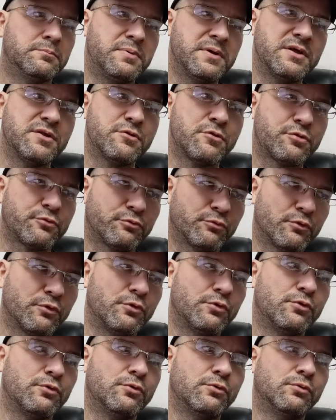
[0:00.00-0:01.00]
been
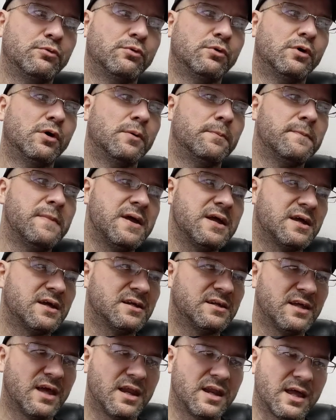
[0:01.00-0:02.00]
through
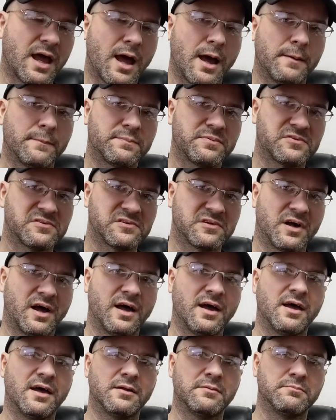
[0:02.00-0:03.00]
making dating apps.
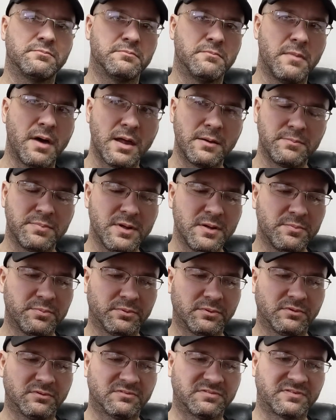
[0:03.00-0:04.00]
I had met
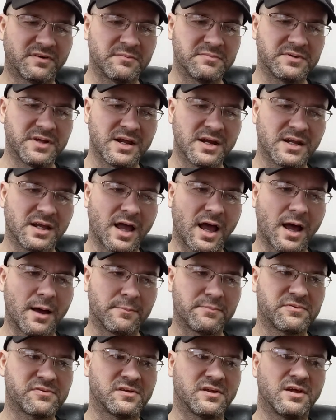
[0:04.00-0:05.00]
people from dating
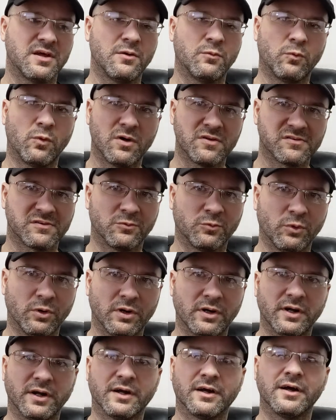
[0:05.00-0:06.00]
apps. It wasn't
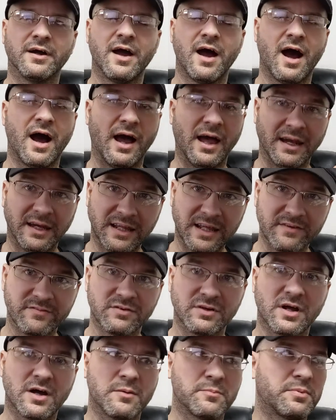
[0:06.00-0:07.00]
working. I had
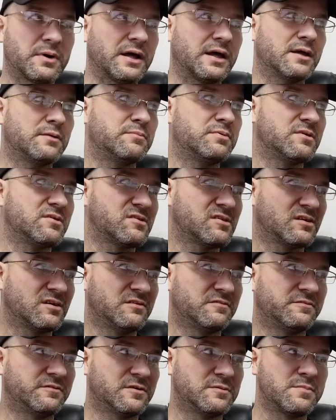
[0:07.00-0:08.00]
given up. I had been
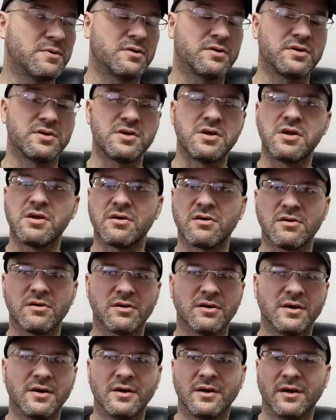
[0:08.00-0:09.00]
single for about a
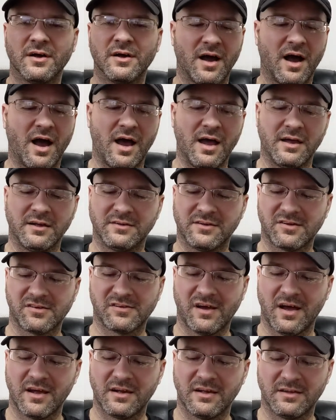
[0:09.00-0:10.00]
year. I had
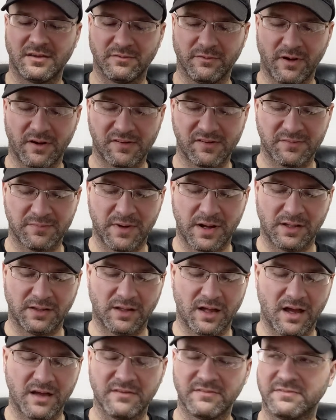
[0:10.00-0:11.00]
decided the rest of my
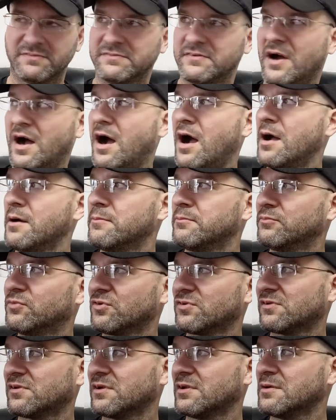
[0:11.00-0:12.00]
life I'm
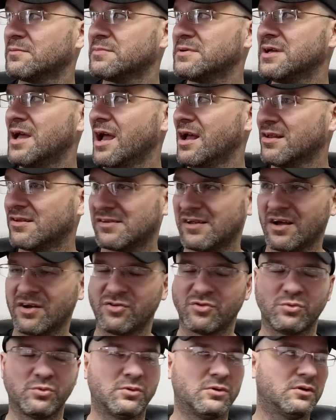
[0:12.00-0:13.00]
just going to be
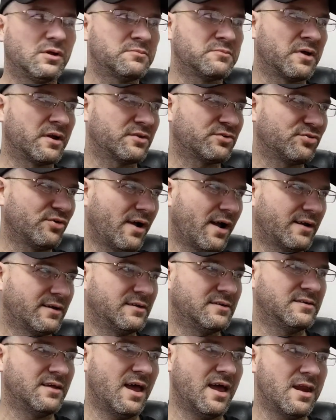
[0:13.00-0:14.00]
asexual. I'm not
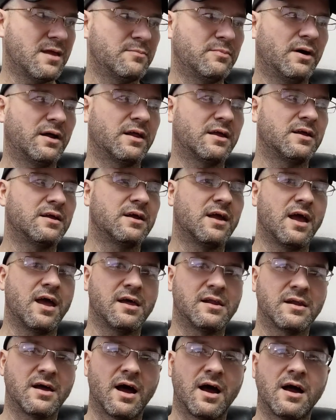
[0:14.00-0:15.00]
attracted to anybody
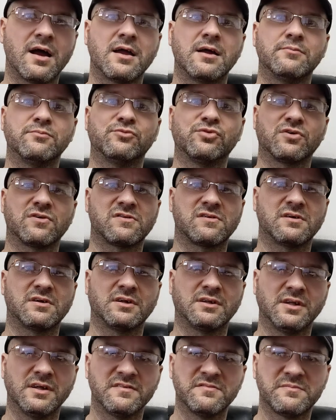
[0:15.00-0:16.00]
and I am just
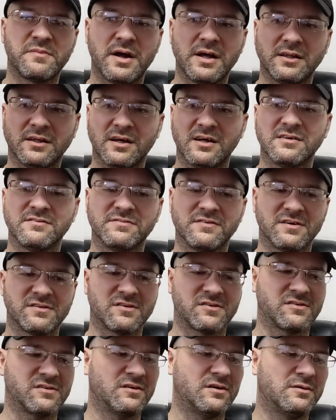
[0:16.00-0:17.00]
going to live my life as
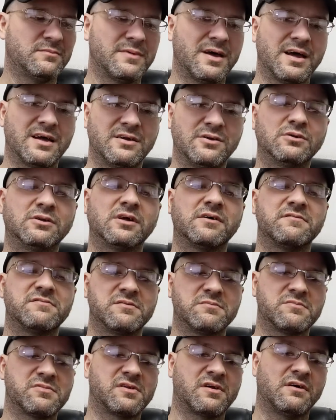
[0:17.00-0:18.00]
a single man who
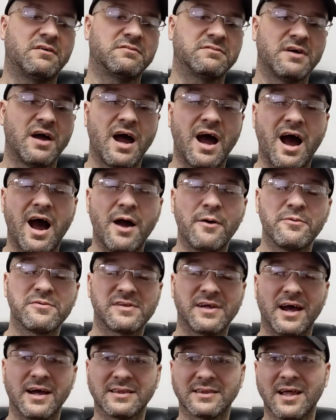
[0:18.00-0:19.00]
loves himself. I
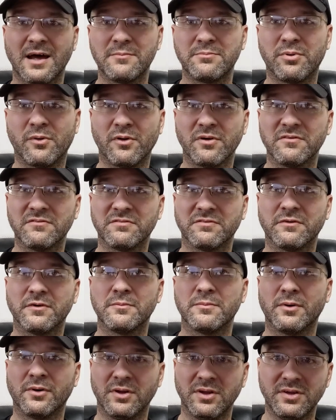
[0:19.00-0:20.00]
was at that point for
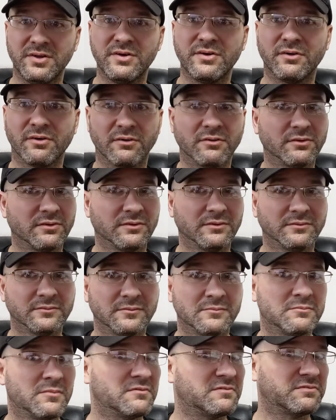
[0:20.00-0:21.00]
about a year
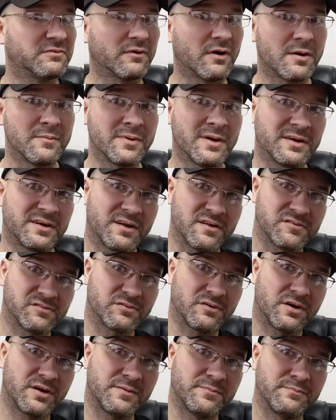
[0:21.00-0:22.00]
before I met
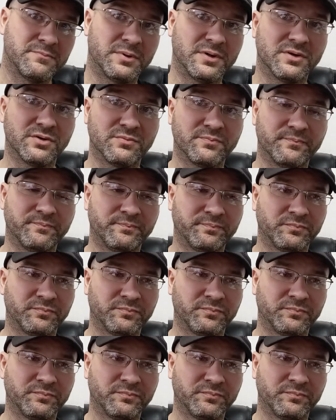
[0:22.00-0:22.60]
Desiree. But